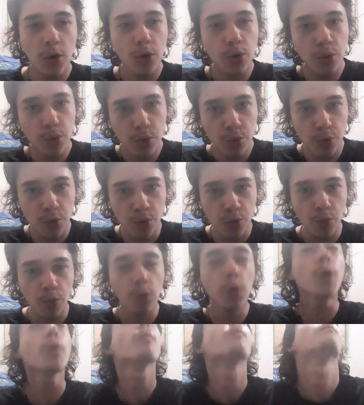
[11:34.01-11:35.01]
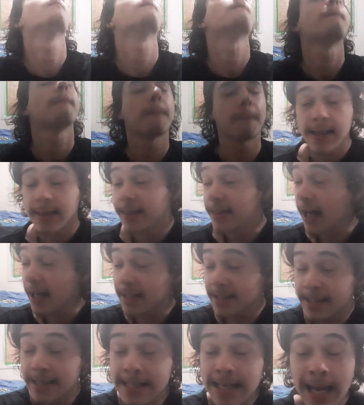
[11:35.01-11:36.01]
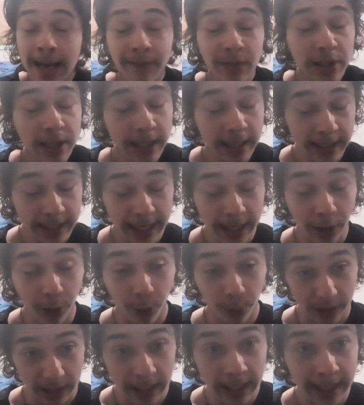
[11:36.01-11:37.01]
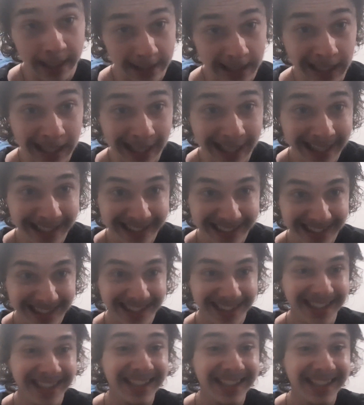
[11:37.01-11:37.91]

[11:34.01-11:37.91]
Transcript: Ooh, whoop. That's never gonna get old, is it?